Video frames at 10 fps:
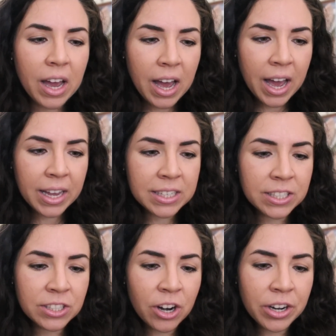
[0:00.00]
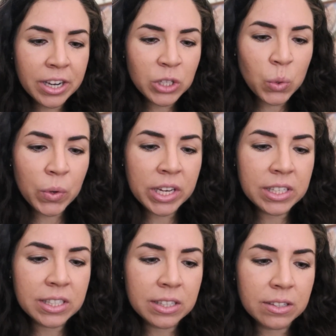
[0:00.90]
I started
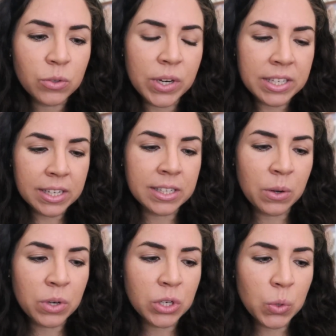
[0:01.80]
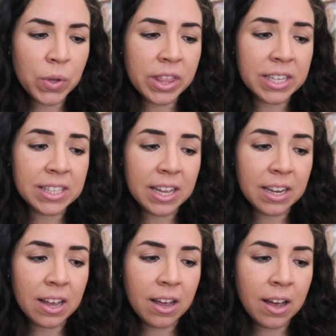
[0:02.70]
2016 doing this
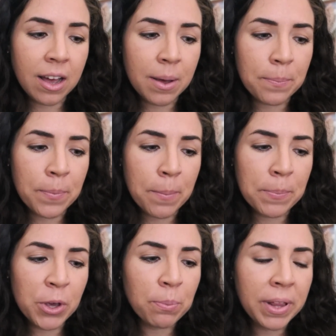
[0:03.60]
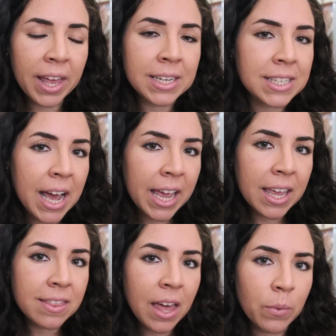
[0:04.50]
meal plan
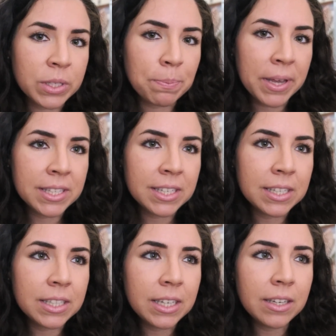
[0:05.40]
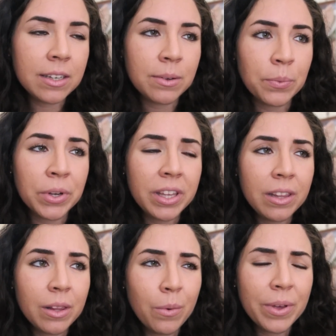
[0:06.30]
diet that was basically really
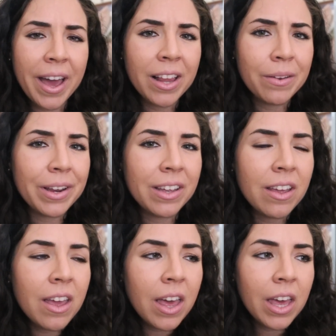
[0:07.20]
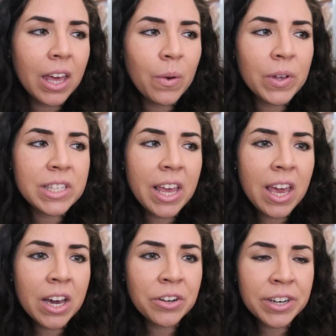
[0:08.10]
low calorie. It was
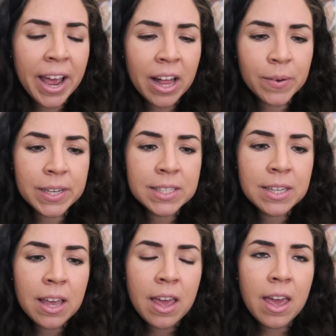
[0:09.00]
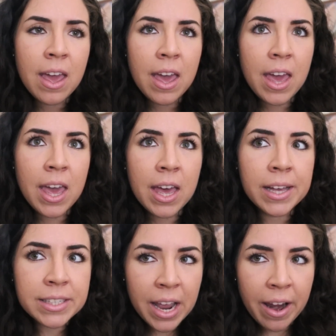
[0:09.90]
800 calories,
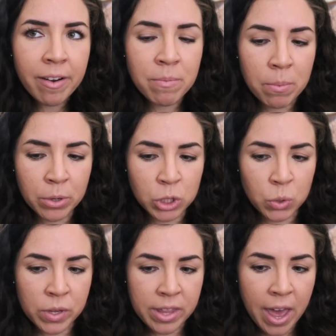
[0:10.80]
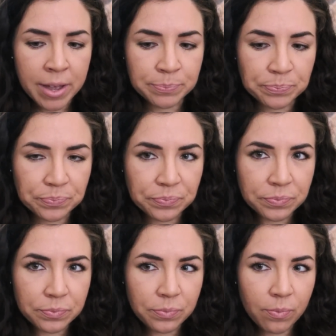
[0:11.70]
and I remember doing that,
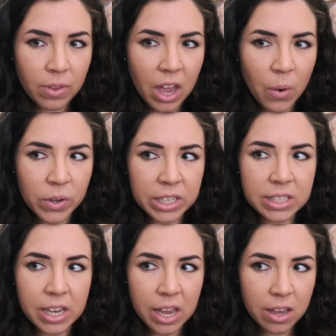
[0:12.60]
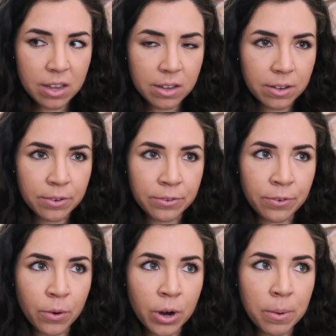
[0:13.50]
I want to say, for